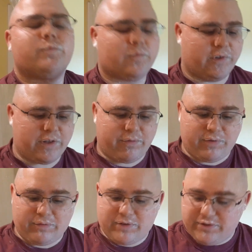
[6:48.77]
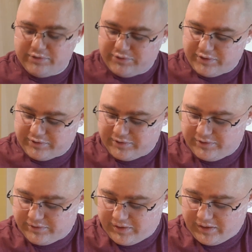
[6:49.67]
It's in the 50s and
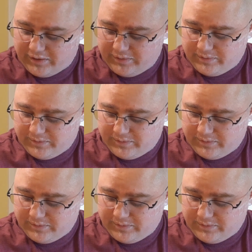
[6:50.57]
60s again,